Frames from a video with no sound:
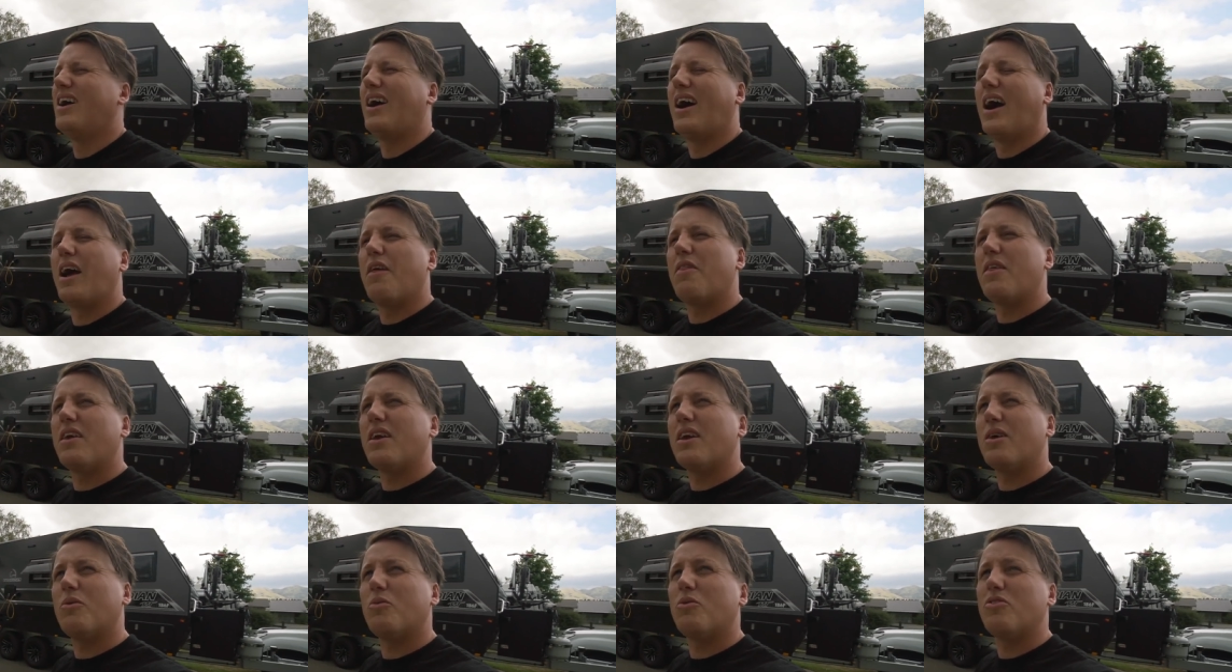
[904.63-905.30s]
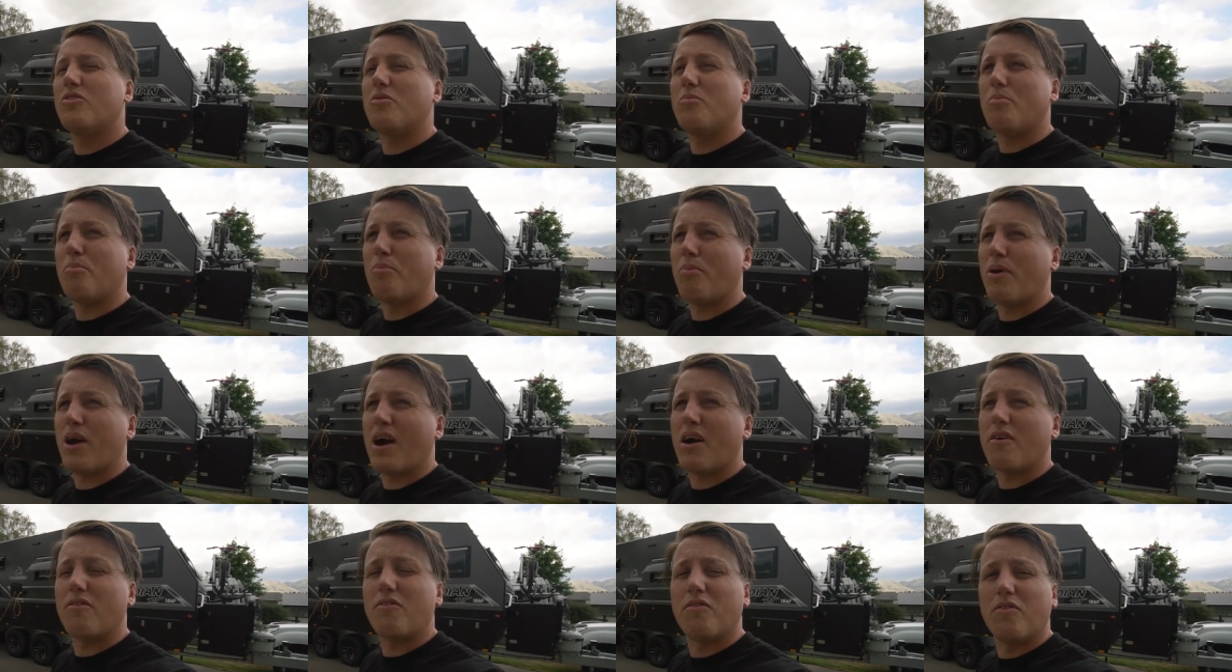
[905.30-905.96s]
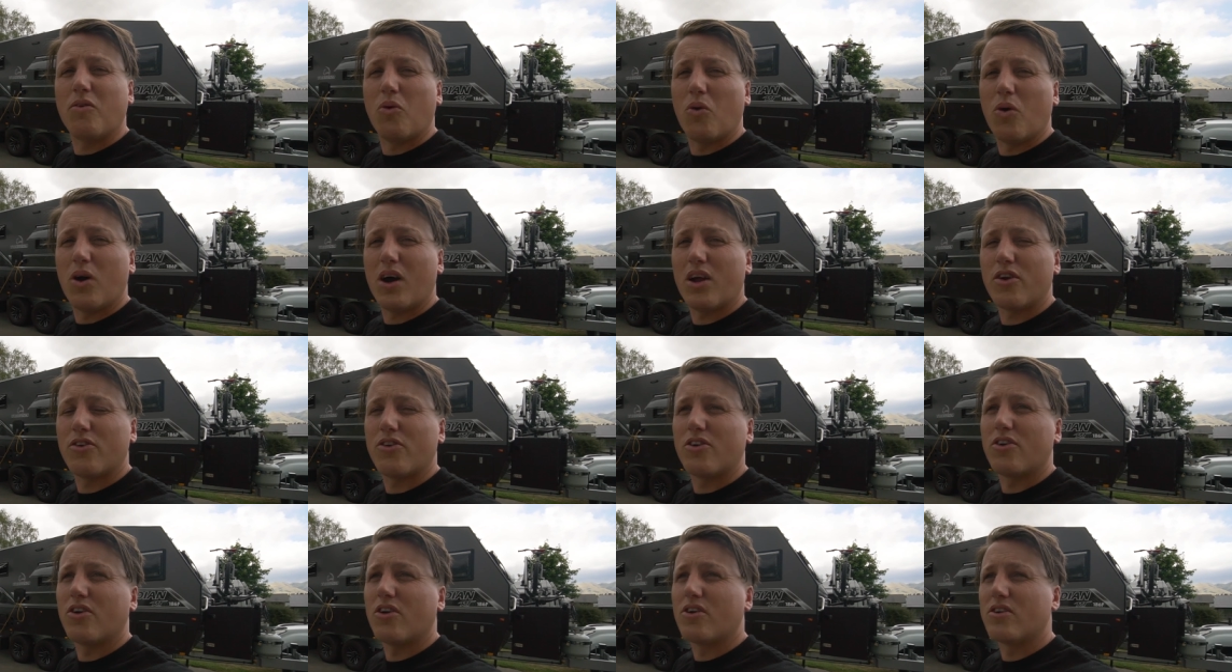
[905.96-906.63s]
I think it was about
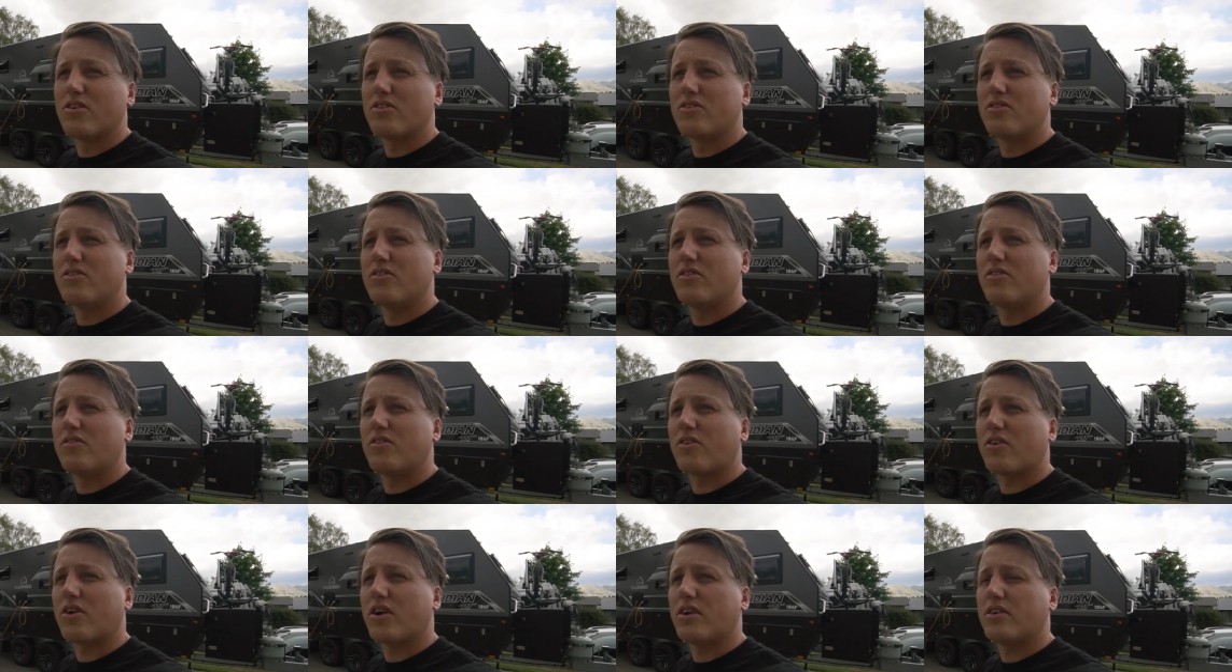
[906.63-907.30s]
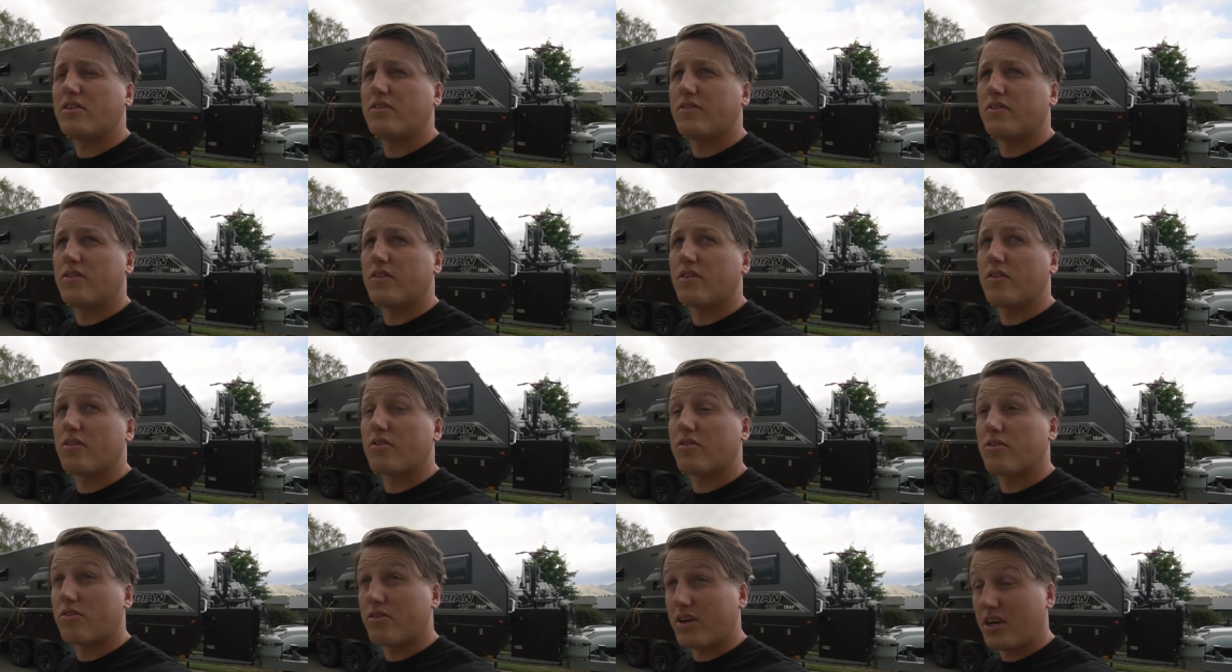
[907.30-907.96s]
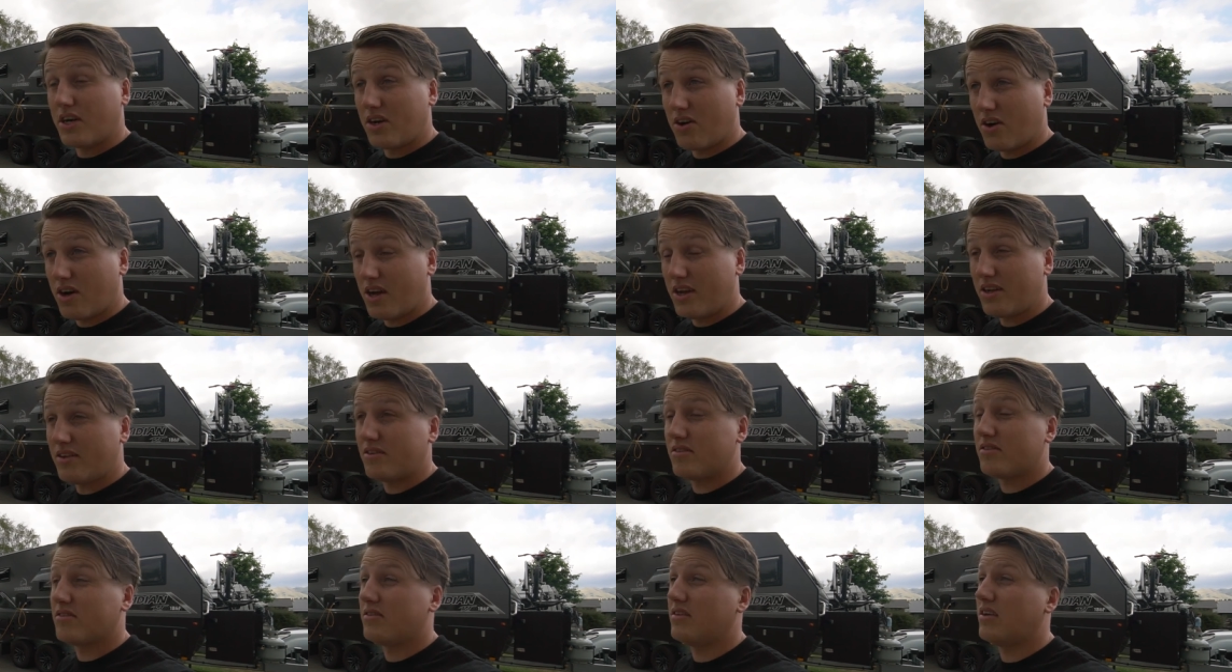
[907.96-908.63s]
$400 for us for the three
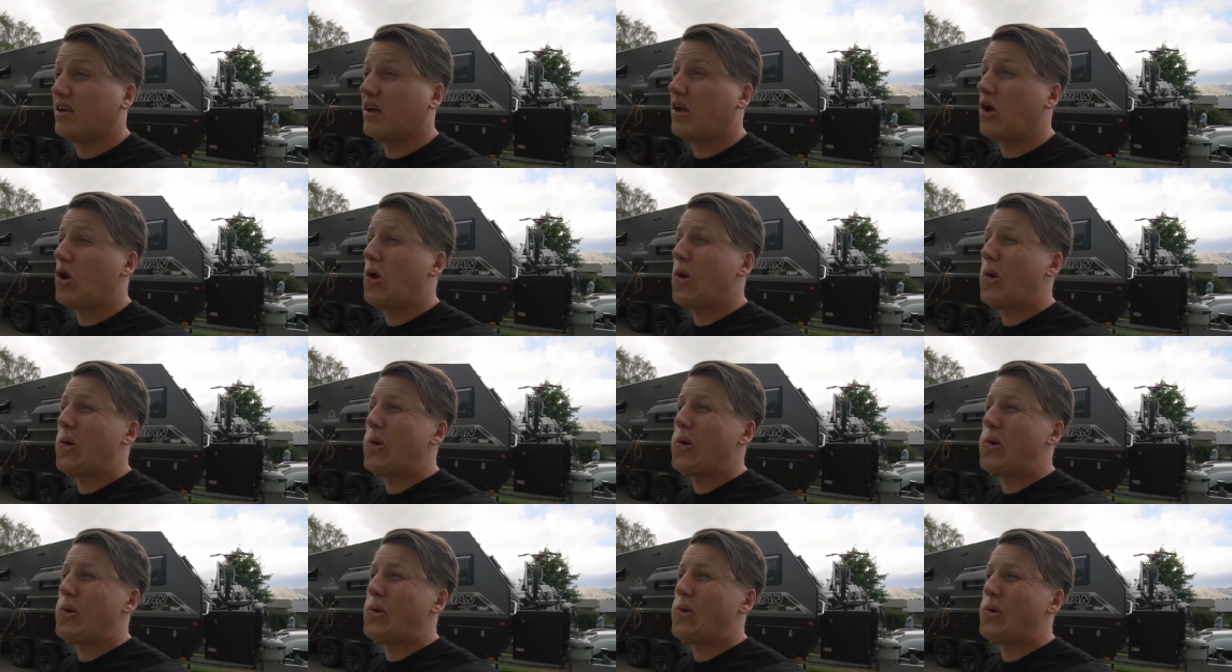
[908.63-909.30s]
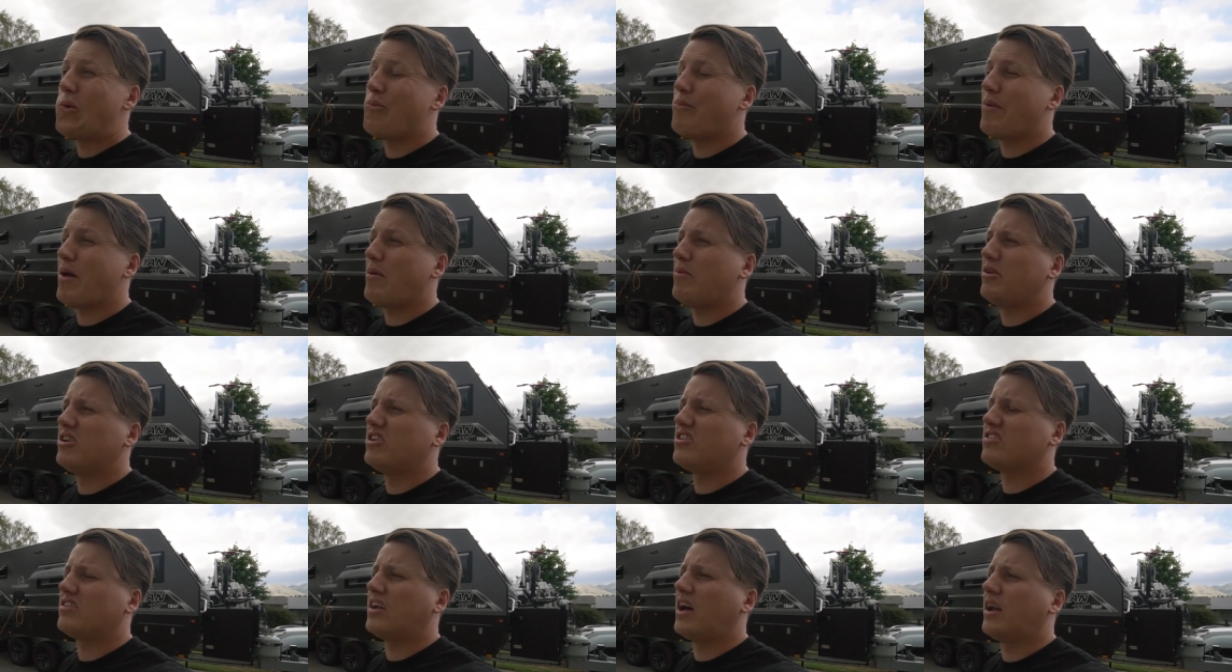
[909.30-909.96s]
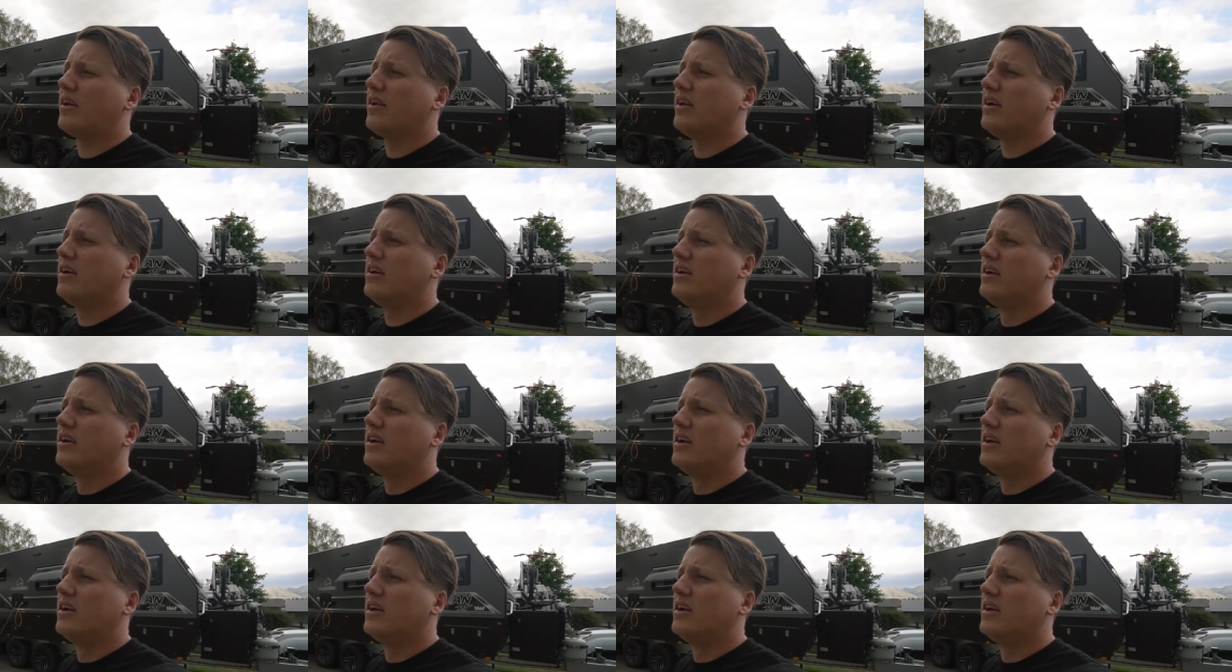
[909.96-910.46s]
nights, maybe just under.